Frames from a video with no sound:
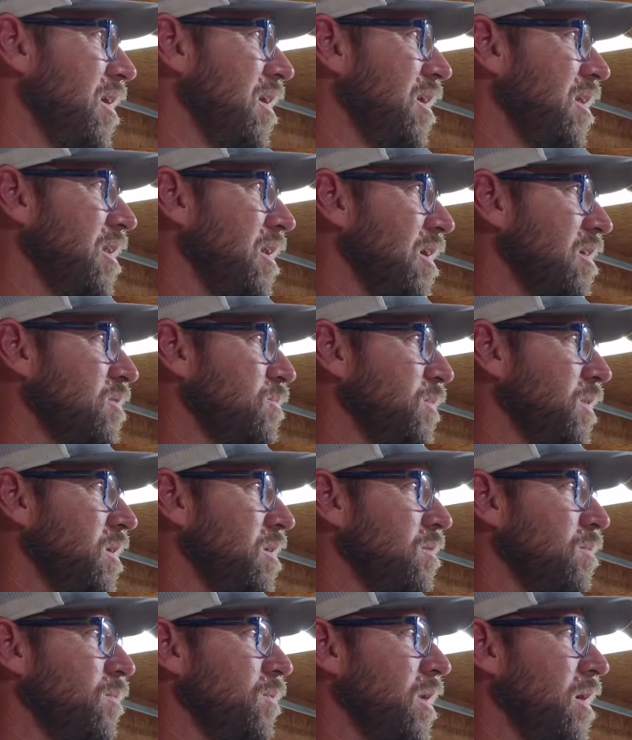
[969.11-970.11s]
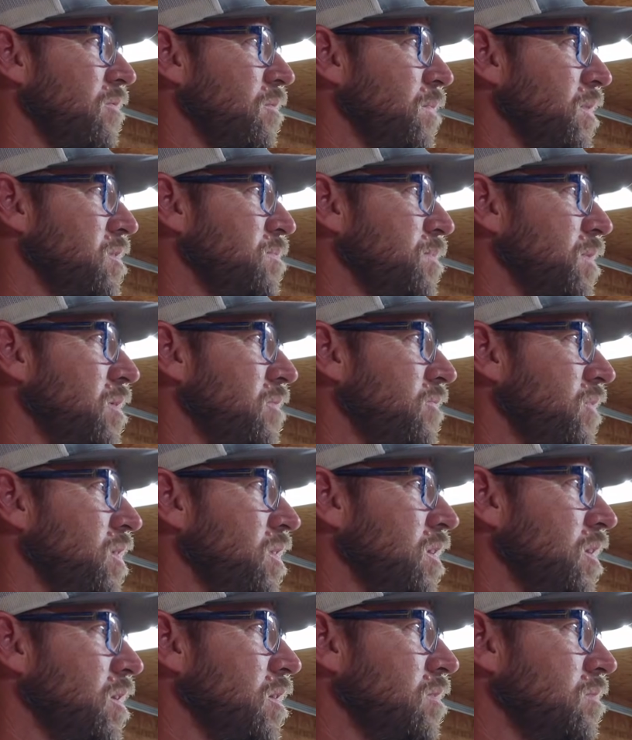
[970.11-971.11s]
And next week we'll have a much better
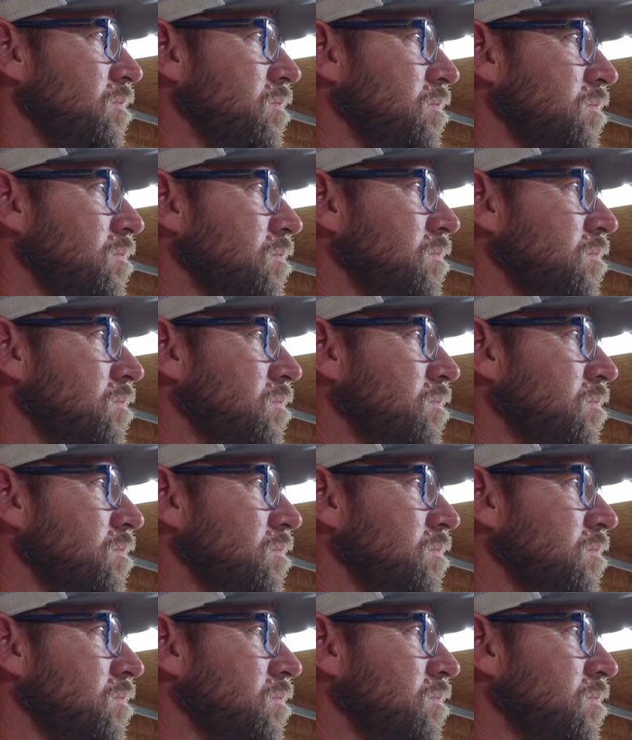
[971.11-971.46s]
video.